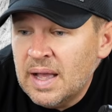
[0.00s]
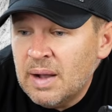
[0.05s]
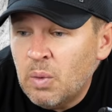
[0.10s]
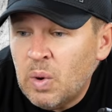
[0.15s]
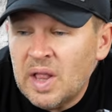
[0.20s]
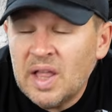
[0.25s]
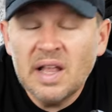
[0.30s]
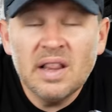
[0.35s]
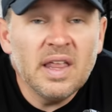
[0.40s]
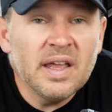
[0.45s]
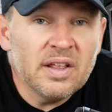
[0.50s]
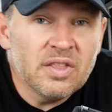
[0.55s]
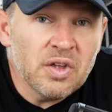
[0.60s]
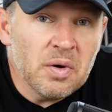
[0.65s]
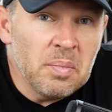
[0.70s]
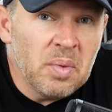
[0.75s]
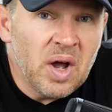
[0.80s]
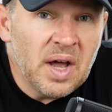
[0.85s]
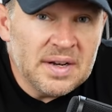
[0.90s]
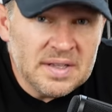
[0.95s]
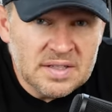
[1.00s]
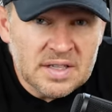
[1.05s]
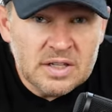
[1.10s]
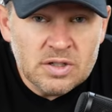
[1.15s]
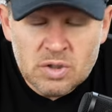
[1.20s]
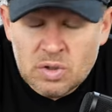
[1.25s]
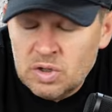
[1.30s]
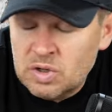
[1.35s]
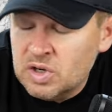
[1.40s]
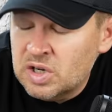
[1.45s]
while I like their bodies, I
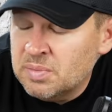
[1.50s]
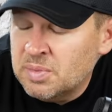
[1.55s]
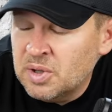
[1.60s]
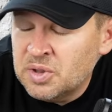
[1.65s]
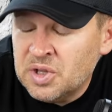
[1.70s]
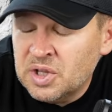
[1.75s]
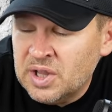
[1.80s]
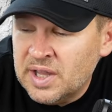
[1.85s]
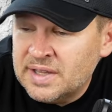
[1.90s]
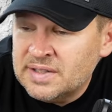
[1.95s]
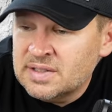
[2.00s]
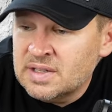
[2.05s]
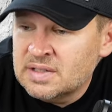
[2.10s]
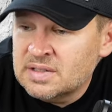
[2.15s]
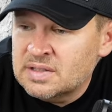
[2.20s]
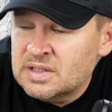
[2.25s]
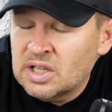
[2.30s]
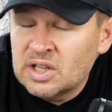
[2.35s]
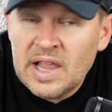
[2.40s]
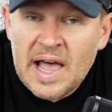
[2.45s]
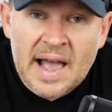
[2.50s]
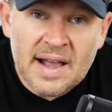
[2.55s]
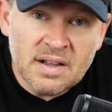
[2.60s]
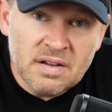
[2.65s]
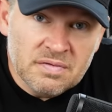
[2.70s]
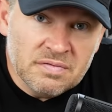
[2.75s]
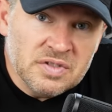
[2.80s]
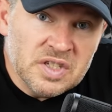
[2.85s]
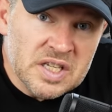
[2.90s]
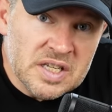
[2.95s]
do agree about the lenses and the lack
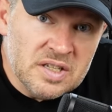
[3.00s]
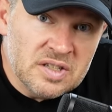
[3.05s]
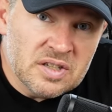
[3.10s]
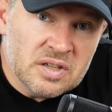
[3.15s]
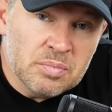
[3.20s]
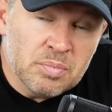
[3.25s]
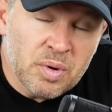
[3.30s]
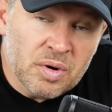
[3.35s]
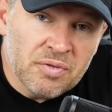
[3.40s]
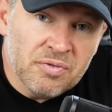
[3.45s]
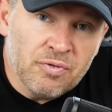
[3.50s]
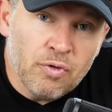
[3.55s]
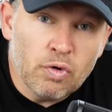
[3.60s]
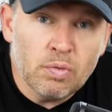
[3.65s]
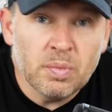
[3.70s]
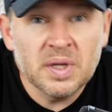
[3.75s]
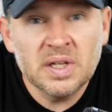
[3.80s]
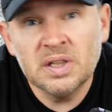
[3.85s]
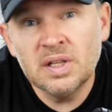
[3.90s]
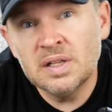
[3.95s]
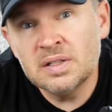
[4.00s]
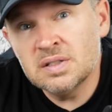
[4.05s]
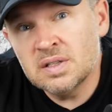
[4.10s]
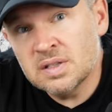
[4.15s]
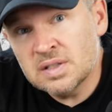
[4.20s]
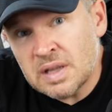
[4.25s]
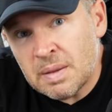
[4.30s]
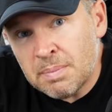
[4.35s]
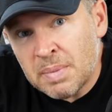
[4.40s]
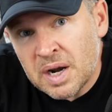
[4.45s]
of decent performing
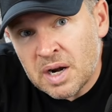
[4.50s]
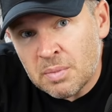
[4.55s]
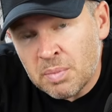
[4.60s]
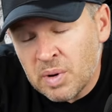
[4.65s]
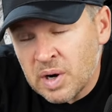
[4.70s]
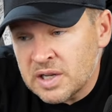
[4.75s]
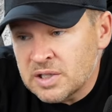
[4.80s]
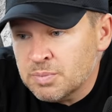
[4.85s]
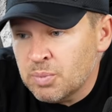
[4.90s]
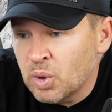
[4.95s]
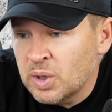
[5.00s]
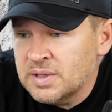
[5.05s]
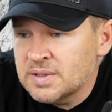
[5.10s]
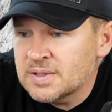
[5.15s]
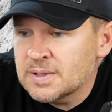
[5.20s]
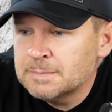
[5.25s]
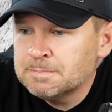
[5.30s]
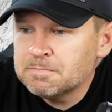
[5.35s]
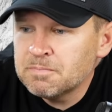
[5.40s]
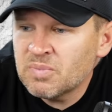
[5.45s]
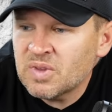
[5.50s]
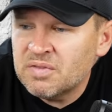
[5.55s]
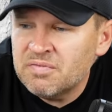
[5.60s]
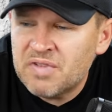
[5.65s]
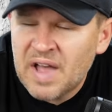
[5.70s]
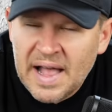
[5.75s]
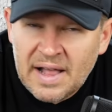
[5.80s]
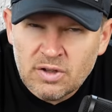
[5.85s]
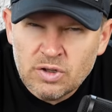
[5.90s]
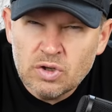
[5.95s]
lenses at better price points,
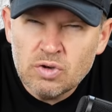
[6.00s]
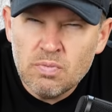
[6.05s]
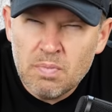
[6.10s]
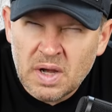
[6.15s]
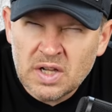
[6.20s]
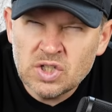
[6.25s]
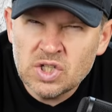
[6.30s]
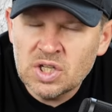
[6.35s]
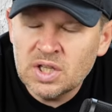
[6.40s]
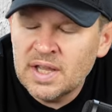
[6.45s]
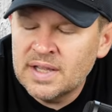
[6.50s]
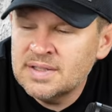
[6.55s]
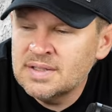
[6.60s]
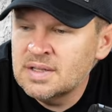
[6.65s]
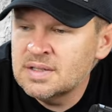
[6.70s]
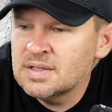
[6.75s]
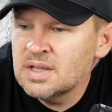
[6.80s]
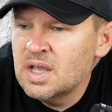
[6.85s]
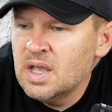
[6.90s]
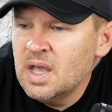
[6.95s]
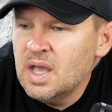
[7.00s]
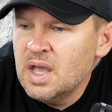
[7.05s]
value budget lenses.